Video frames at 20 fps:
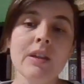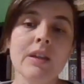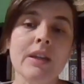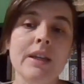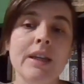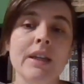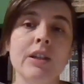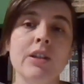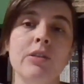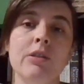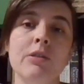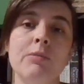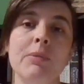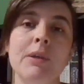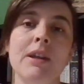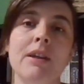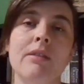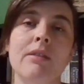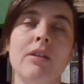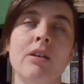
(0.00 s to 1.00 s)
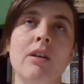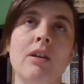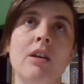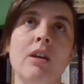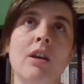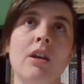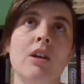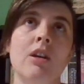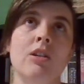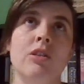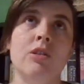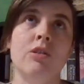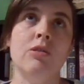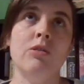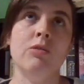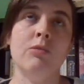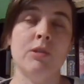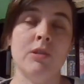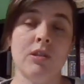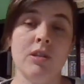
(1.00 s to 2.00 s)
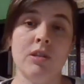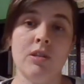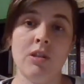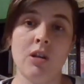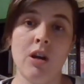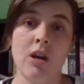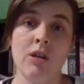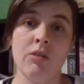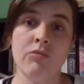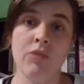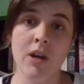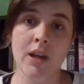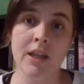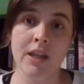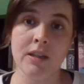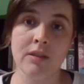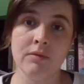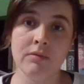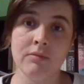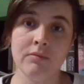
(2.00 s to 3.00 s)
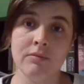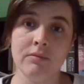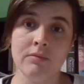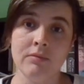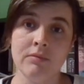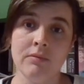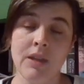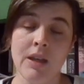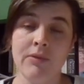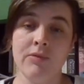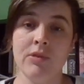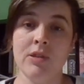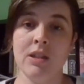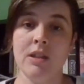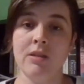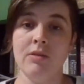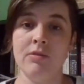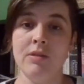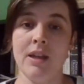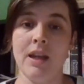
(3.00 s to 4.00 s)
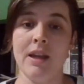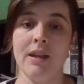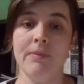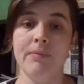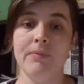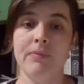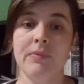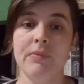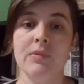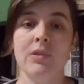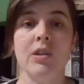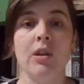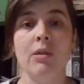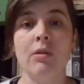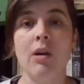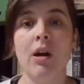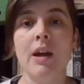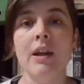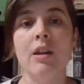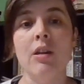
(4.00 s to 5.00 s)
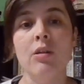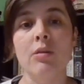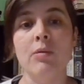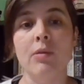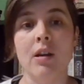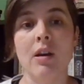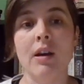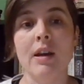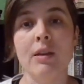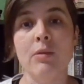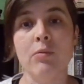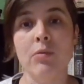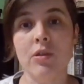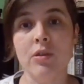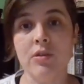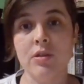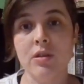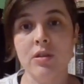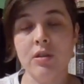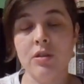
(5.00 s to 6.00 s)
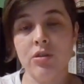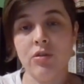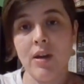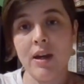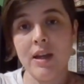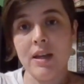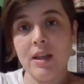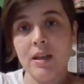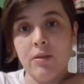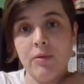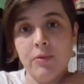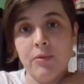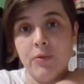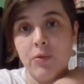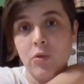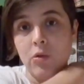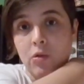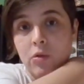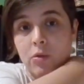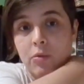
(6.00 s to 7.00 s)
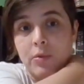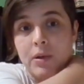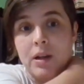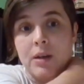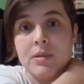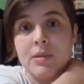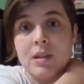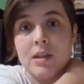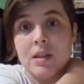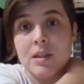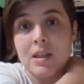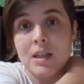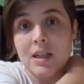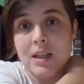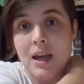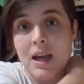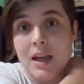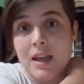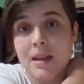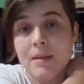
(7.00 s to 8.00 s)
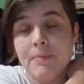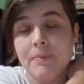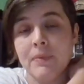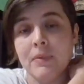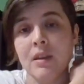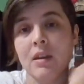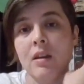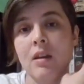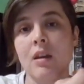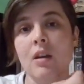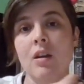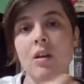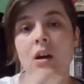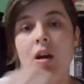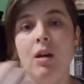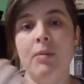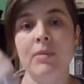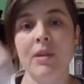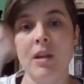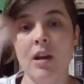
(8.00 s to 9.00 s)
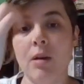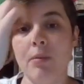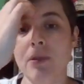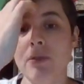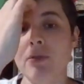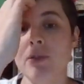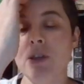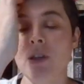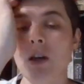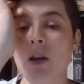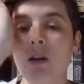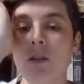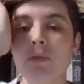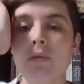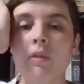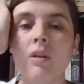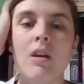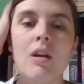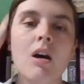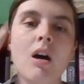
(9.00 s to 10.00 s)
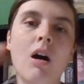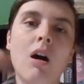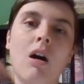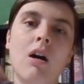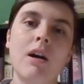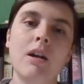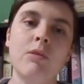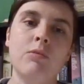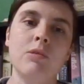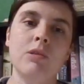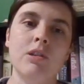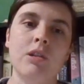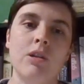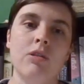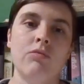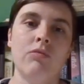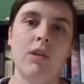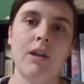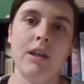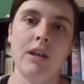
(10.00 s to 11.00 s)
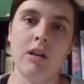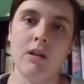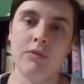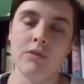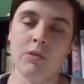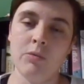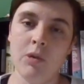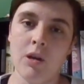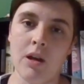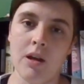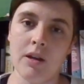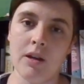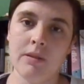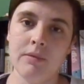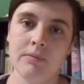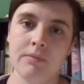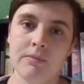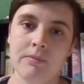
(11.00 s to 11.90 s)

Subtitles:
It could be that you want to start running every single day. So I know when I was training when I was in the TA, the Army Reserve, I would go running after work.